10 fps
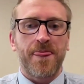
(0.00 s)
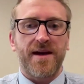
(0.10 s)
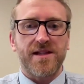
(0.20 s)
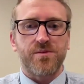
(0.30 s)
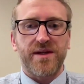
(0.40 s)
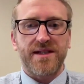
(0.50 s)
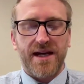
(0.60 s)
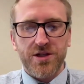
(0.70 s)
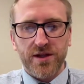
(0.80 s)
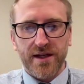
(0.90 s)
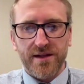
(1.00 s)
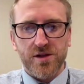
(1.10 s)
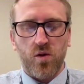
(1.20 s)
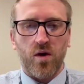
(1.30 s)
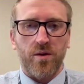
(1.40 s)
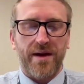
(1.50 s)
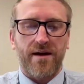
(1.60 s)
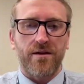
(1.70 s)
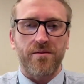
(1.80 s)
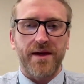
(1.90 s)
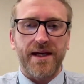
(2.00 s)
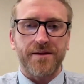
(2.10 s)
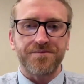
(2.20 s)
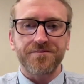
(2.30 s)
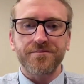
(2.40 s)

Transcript: it's potentially this quarter pounder meat.